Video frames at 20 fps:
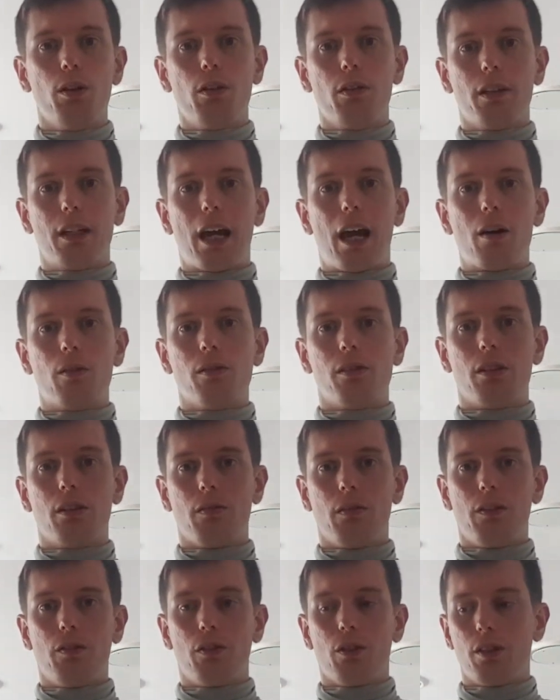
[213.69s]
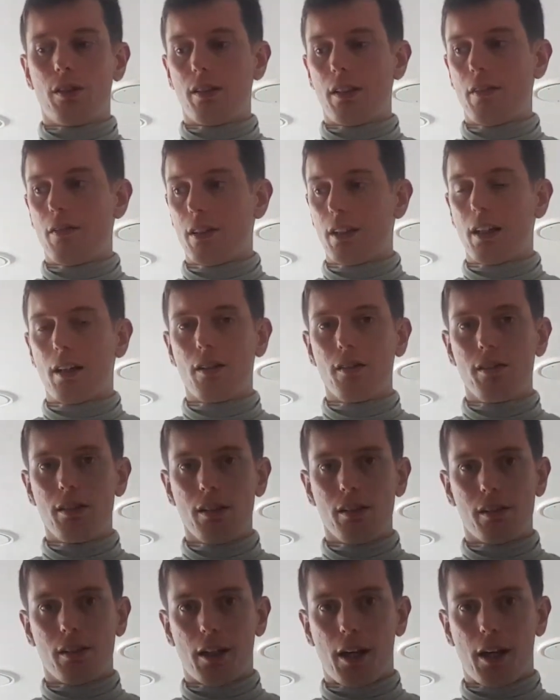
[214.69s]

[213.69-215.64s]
your accounts and your invoice and everything else into